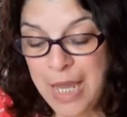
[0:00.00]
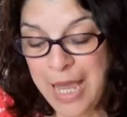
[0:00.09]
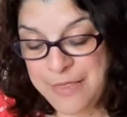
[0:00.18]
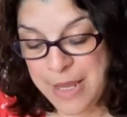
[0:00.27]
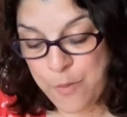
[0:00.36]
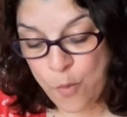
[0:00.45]

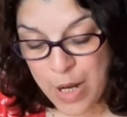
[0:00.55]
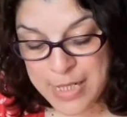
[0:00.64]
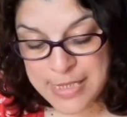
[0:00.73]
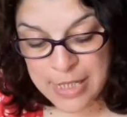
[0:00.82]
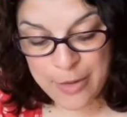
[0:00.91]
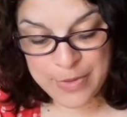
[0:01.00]
And then
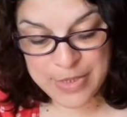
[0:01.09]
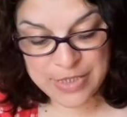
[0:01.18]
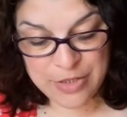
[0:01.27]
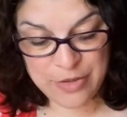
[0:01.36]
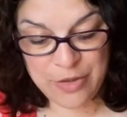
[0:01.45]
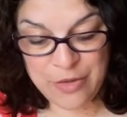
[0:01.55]
once I was,
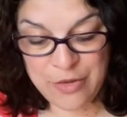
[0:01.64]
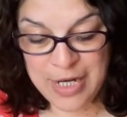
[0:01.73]
I